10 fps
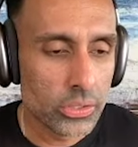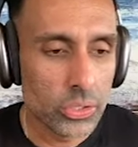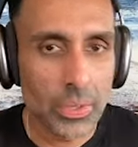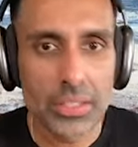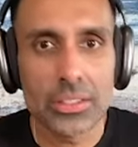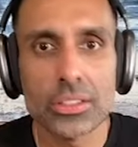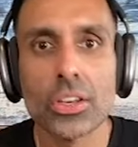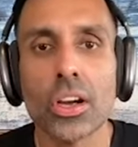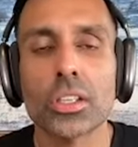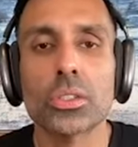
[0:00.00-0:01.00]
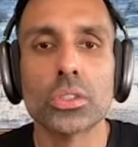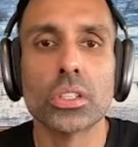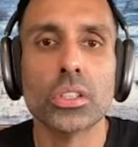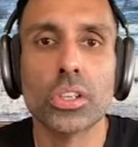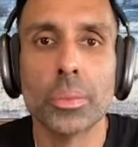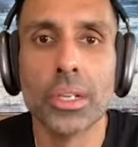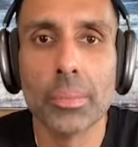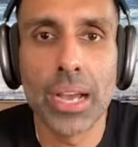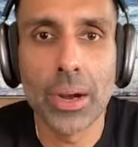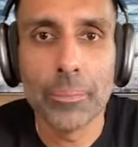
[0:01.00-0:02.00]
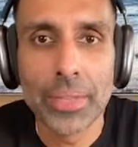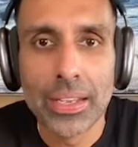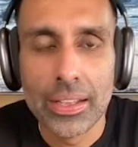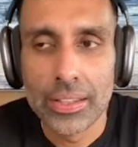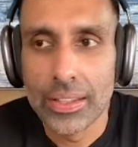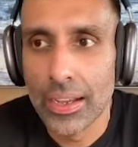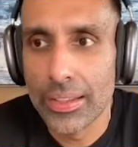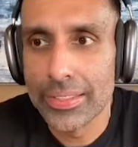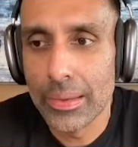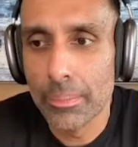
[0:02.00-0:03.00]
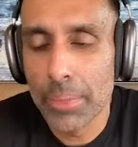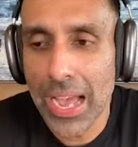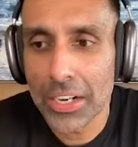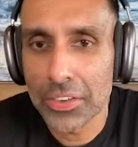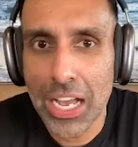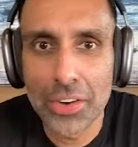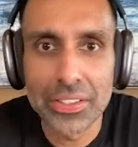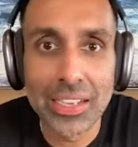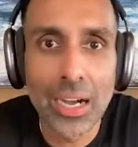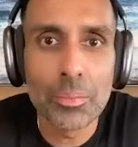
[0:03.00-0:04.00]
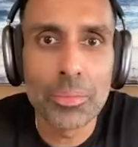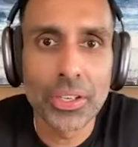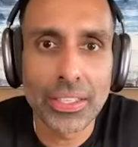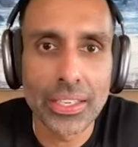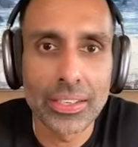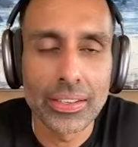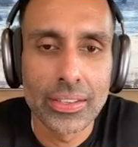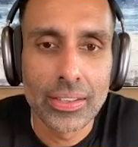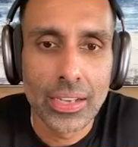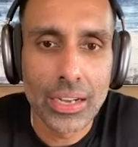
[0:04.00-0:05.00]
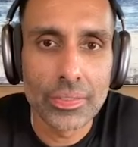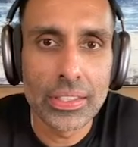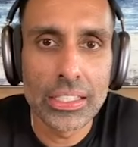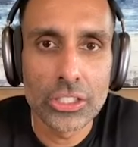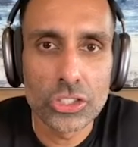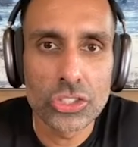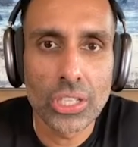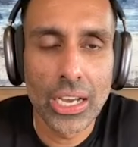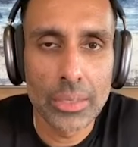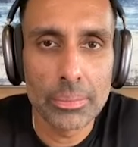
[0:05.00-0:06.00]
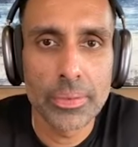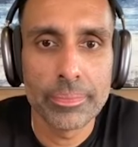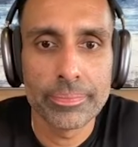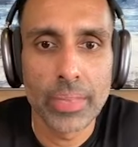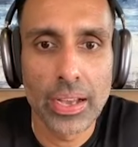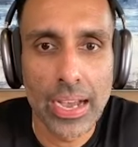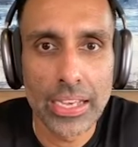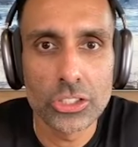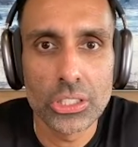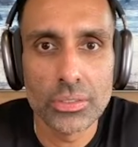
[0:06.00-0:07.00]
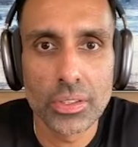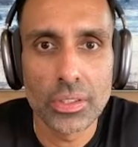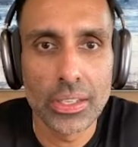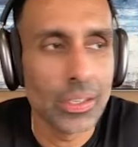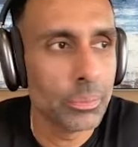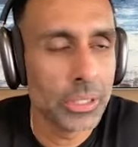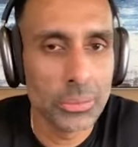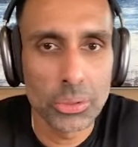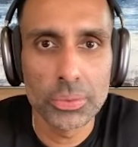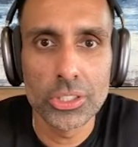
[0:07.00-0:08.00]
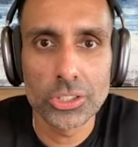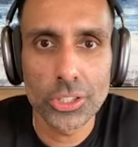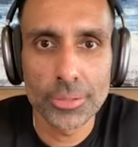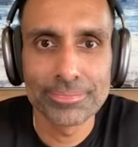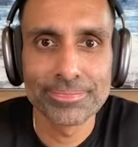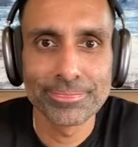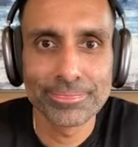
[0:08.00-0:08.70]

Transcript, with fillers: do you mind just talking to us a little bit about the the background and the upbringing of each type, a high achiever and a people pleaser?